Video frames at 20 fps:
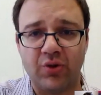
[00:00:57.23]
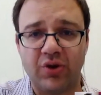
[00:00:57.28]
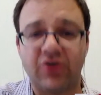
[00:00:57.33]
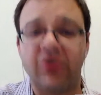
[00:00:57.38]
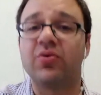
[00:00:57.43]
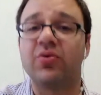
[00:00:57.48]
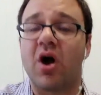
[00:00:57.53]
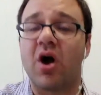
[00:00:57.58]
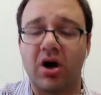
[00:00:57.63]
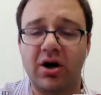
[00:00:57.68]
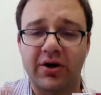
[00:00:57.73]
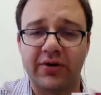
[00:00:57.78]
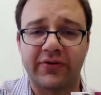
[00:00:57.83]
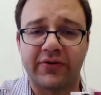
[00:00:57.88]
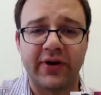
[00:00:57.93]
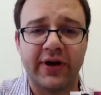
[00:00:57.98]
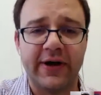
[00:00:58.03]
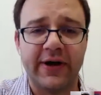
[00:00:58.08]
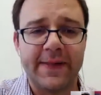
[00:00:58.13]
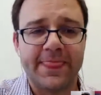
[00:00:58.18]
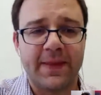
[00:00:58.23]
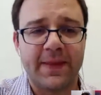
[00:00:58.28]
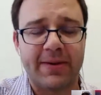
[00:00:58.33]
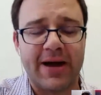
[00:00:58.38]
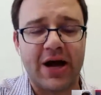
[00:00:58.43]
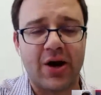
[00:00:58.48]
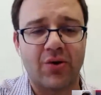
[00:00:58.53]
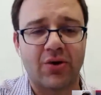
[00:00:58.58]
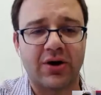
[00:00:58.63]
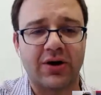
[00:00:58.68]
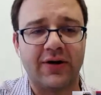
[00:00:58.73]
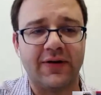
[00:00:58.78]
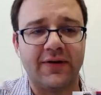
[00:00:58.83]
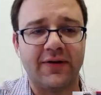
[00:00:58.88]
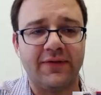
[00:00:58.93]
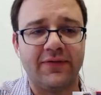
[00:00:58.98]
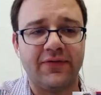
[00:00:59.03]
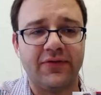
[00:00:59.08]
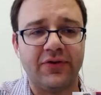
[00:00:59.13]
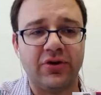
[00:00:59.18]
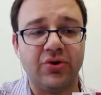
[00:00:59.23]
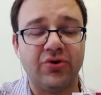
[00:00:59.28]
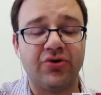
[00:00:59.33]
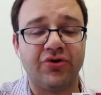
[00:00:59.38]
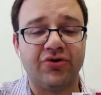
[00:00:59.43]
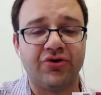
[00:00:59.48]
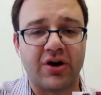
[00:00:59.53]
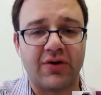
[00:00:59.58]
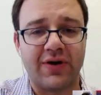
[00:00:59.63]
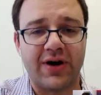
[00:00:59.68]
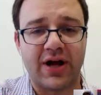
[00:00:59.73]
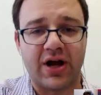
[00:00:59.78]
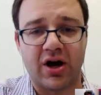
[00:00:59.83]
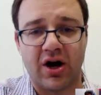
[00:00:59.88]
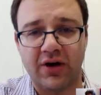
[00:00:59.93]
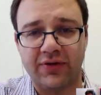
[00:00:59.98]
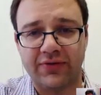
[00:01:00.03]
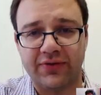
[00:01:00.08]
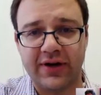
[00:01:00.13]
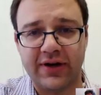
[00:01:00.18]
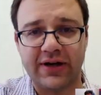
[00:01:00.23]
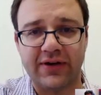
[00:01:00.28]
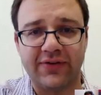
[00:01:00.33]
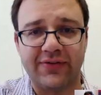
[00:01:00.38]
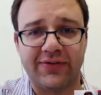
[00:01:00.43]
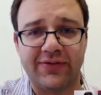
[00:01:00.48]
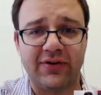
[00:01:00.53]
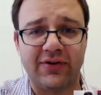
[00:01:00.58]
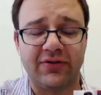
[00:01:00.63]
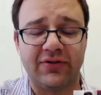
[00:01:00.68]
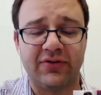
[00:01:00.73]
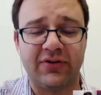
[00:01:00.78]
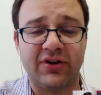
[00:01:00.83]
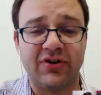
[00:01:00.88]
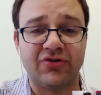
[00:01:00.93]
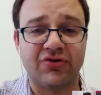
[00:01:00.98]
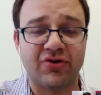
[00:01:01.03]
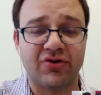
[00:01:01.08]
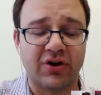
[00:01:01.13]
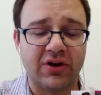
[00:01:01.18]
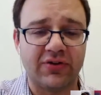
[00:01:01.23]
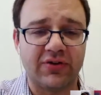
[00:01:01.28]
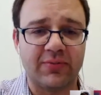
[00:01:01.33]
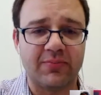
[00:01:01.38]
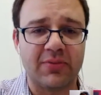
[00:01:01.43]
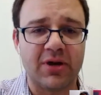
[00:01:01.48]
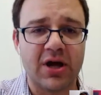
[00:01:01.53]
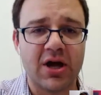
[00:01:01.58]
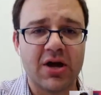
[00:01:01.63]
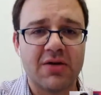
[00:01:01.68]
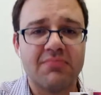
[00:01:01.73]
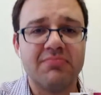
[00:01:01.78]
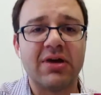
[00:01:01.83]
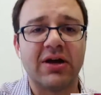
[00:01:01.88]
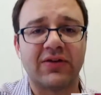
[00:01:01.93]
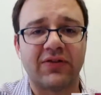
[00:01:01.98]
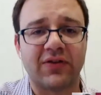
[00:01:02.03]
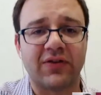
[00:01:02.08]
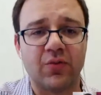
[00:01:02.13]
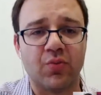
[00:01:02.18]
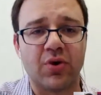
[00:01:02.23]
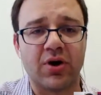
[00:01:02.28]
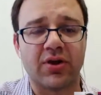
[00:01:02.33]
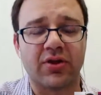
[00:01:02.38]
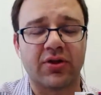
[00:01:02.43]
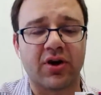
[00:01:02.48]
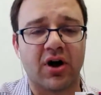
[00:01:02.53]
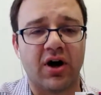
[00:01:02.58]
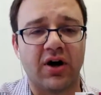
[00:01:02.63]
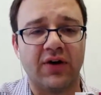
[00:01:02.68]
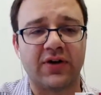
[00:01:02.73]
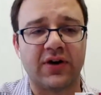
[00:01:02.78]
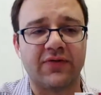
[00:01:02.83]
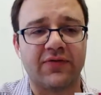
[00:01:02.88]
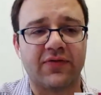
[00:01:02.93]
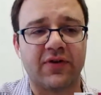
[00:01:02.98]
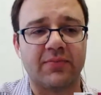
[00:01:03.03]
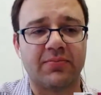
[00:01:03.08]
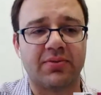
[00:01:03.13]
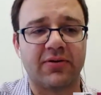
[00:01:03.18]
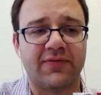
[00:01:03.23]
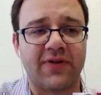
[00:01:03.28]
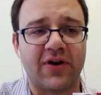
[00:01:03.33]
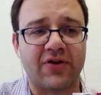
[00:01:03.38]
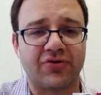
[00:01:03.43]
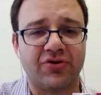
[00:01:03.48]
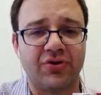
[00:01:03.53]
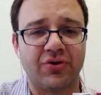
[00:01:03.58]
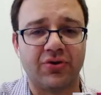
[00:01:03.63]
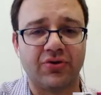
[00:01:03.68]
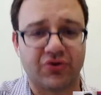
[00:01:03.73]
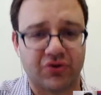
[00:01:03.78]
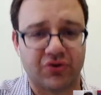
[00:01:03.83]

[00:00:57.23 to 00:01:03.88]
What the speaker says: We do harness the power of user-generated content and citizen journalism mixed in with content from professional